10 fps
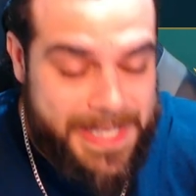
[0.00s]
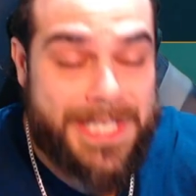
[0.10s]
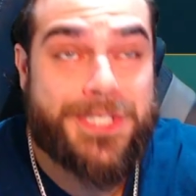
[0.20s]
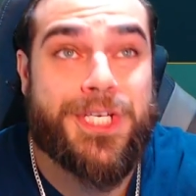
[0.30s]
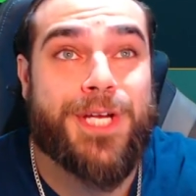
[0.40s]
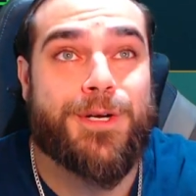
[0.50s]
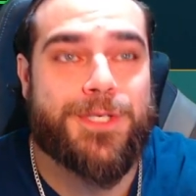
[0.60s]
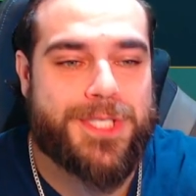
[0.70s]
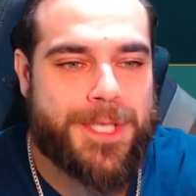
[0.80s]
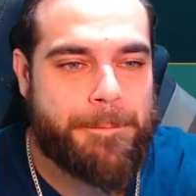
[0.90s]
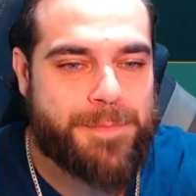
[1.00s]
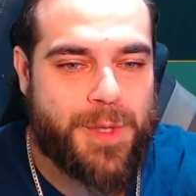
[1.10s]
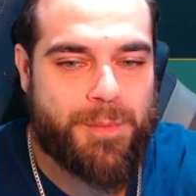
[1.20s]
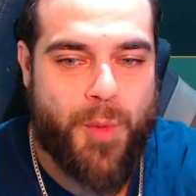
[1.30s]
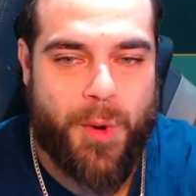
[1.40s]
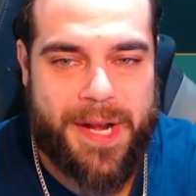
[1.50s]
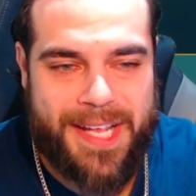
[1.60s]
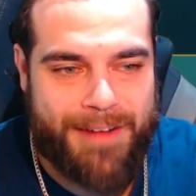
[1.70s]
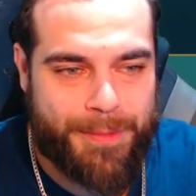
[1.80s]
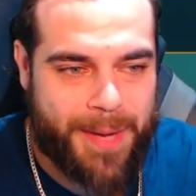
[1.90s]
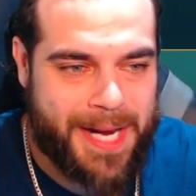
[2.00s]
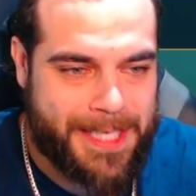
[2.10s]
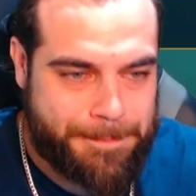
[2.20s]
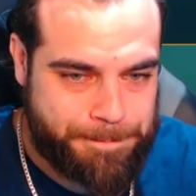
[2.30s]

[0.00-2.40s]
cheers. Good morning, everybody.